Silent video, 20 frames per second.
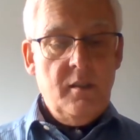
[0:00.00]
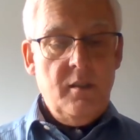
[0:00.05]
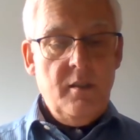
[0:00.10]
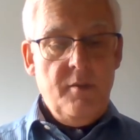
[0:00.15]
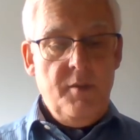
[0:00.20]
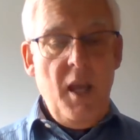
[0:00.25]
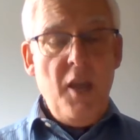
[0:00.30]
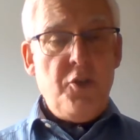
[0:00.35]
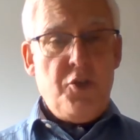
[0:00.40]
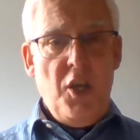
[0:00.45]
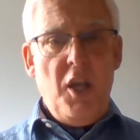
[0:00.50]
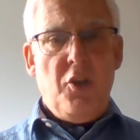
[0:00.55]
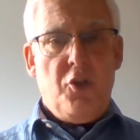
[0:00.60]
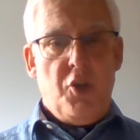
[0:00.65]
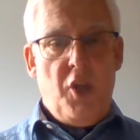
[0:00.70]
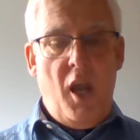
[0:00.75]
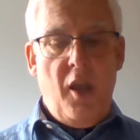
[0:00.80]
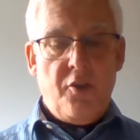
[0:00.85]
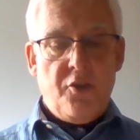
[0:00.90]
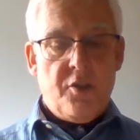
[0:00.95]

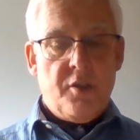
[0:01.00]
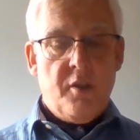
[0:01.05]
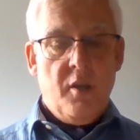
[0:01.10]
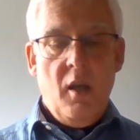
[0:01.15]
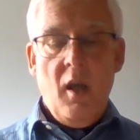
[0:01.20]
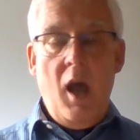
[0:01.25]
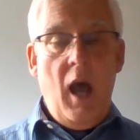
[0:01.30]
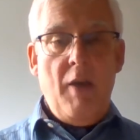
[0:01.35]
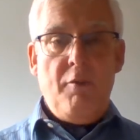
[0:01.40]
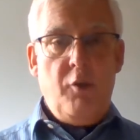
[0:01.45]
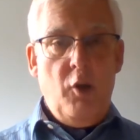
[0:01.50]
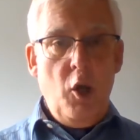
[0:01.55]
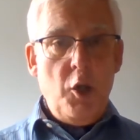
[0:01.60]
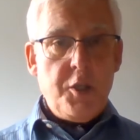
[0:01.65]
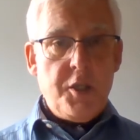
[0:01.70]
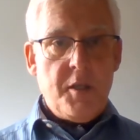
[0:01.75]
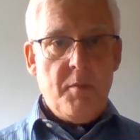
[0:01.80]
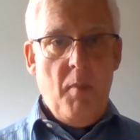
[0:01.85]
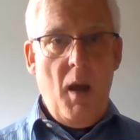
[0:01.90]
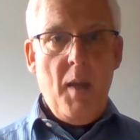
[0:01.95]
Yes. I've
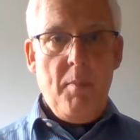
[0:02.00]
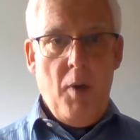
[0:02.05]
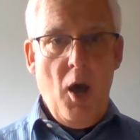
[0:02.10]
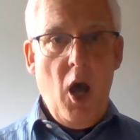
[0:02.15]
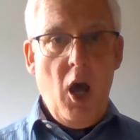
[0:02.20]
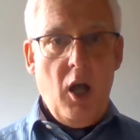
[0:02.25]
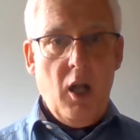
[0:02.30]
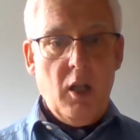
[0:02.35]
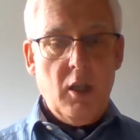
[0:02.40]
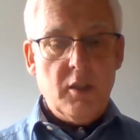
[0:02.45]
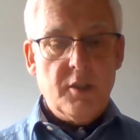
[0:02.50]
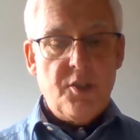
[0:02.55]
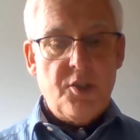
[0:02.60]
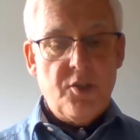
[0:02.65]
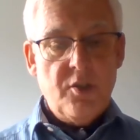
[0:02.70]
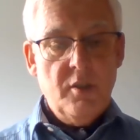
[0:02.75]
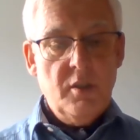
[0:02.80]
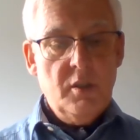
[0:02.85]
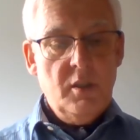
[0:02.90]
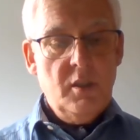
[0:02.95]
lost my pearls."
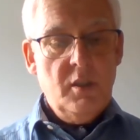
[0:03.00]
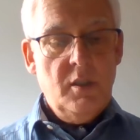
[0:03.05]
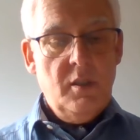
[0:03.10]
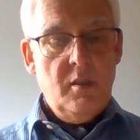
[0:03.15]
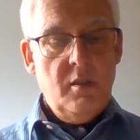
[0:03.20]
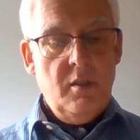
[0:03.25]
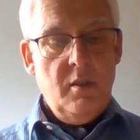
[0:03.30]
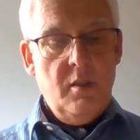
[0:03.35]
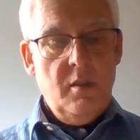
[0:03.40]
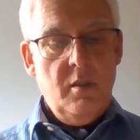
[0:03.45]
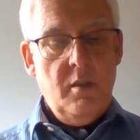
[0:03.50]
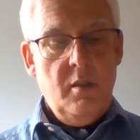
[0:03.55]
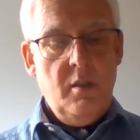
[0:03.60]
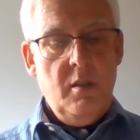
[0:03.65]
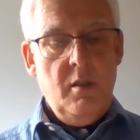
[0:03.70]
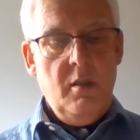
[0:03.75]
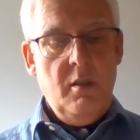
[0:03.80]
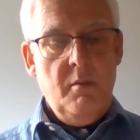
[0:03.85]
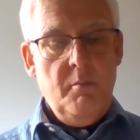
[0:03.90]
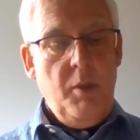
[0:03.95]

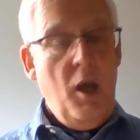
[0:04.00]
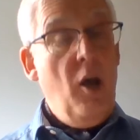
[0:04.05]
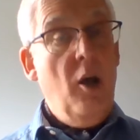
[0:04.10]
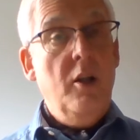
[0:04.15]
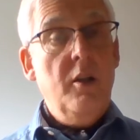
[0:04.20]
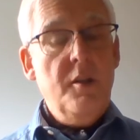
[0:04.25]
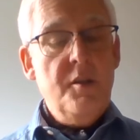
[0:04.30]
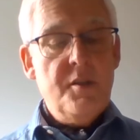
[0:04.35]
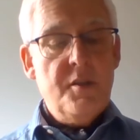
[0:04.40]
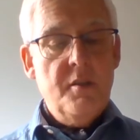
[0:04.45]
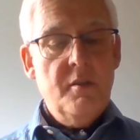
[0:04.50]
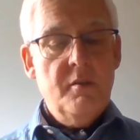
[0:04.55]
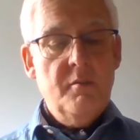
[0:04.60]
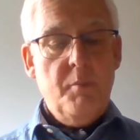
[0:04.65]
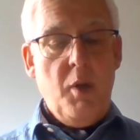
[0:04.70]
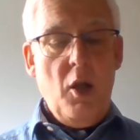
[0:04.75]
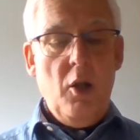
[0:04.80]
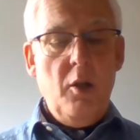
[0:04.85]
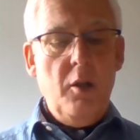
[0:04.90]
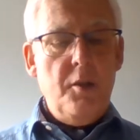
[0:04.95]
"Pearls?
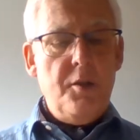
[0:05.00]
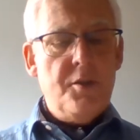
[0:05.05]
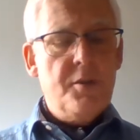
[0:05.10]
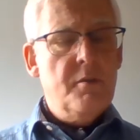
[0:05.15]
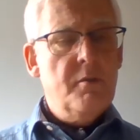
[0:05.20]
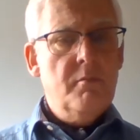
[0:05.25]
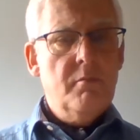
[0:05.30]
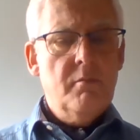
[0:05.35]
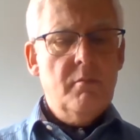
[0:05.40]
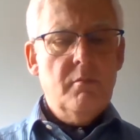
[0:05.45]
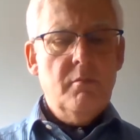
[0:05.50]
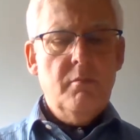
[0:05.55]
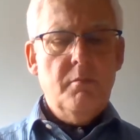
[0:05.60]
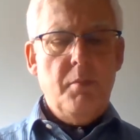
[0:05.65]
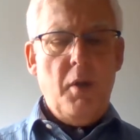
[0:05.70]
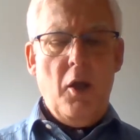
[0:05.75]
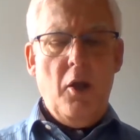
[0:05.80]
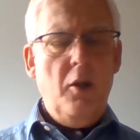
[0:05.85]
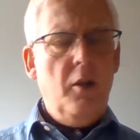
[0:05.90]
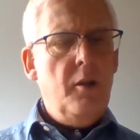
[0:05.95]
Pearls?
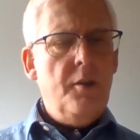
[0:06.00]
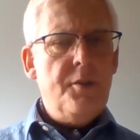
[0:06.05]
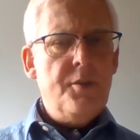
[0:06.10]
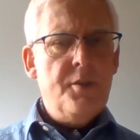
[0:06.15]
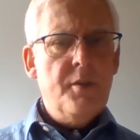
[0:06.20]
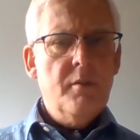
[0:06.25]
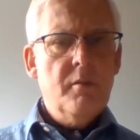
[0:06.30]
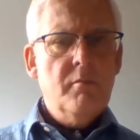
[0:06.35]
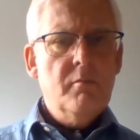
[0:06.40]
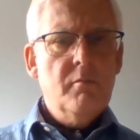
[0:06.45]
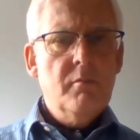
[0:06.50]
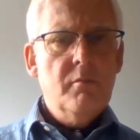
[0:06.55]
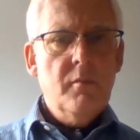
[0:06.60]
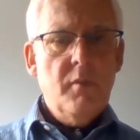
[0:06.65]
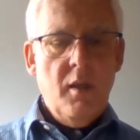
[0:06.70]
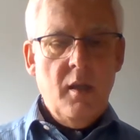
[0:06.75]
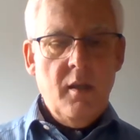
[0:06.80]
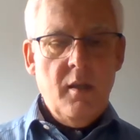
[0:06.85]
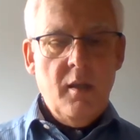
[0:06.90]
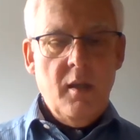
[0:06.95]
Pearls?"
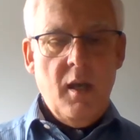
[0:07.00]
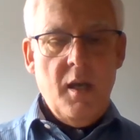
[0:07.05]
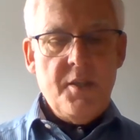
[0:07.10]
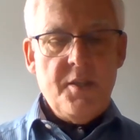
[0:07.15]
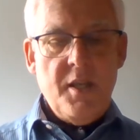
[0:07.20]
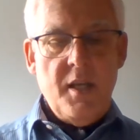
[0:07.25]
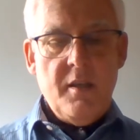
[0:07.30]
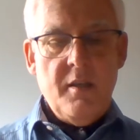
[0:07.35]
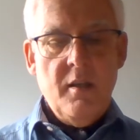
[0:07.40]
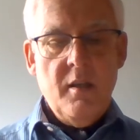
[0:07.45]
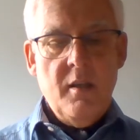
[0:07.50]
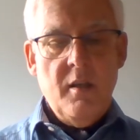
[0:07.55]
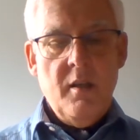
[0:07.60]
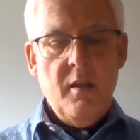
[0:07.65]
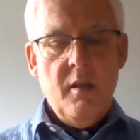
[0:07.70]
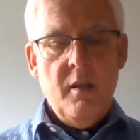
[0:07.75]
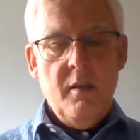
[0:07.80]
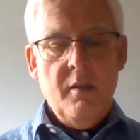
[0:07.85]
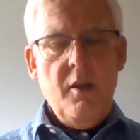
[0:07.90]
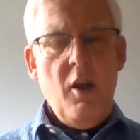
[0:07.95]
I said.
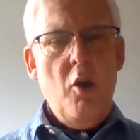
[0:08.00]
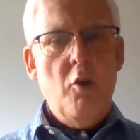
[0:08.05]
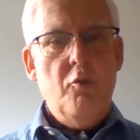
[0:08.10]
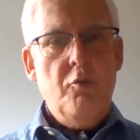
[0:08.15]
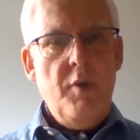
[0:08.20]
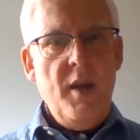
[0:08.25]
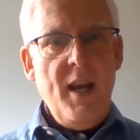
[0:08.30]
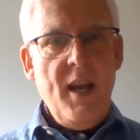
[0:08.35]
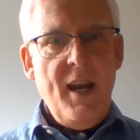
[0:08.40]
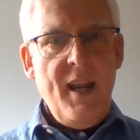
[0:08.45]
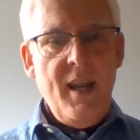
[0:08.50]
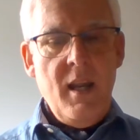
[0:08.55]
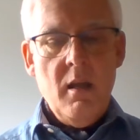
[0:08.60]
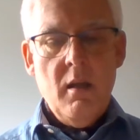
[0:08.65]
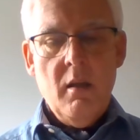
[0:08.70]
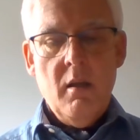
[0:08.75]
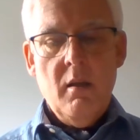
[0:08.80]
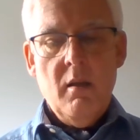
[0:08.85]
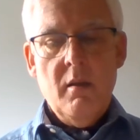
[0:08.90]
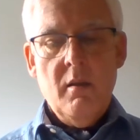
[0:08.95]
"No, really?
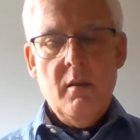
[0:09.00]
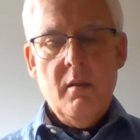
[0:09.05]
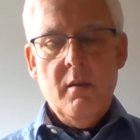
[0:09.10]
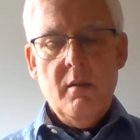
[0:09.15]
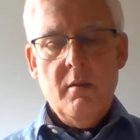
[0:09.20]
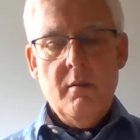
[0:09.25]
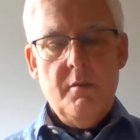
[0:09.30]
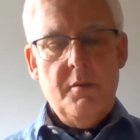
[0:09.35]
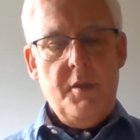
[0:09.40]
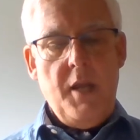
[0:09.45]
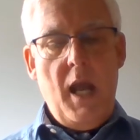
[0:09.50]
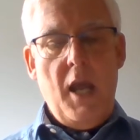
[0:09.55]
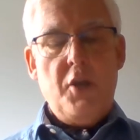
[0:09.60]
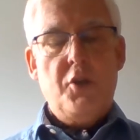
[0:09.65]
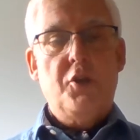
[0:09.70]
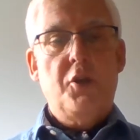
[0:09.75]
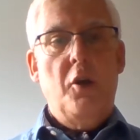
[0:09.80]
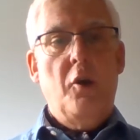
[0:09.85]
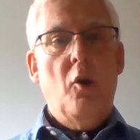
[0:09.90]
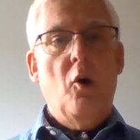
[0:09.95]

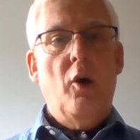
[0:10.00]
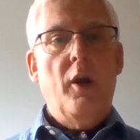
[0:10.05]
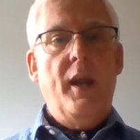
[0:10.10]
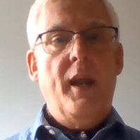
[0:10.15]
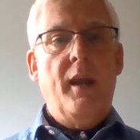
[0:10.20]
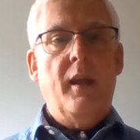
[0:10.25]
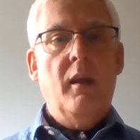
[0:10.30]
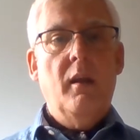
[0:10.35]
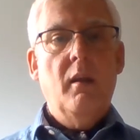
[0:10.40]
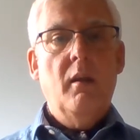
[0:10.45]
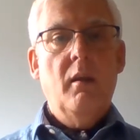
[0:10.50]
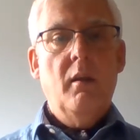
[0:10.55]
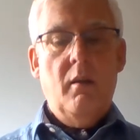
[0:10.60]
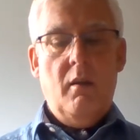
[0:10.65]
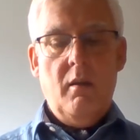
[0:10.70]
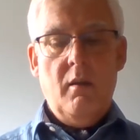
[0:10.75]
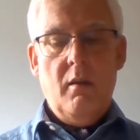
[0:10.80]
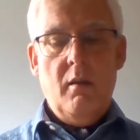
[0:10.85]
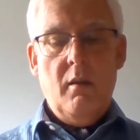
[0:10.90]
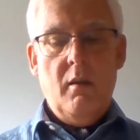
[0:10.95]
Dashed annoying.
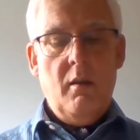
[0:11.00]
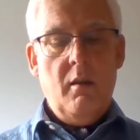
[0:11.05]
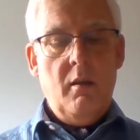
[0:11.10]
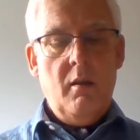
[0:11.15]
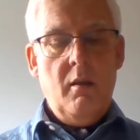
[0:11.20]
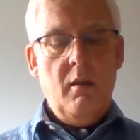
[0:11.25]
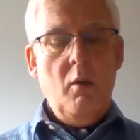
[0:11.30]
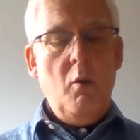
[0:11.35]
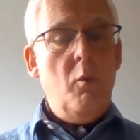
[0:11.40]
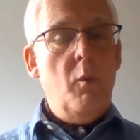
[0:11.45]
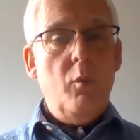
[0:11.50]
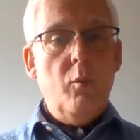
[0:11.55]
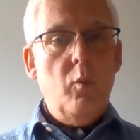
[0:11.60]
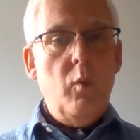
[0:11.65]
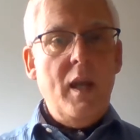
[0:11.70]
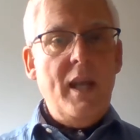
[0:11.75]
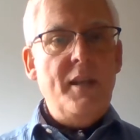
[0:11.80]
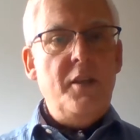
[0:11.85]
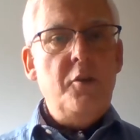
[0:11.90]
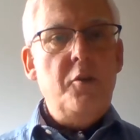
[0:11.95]
Oh,
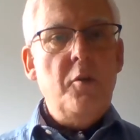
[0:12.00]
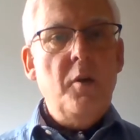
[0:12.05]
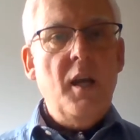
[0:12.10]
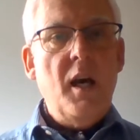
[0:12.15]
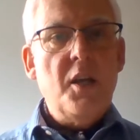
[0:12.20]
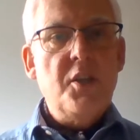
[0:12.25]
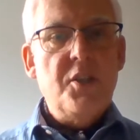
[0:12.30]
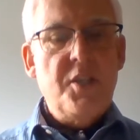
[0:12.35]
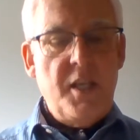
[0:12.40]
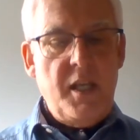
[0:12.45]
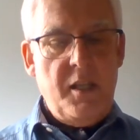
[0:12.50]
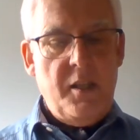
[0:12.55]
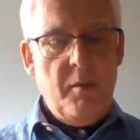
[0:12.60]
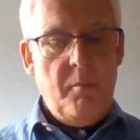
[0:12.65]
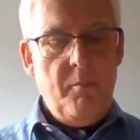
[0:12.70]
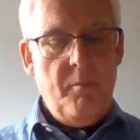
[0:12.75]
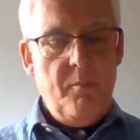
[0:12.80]
where did you last see them?"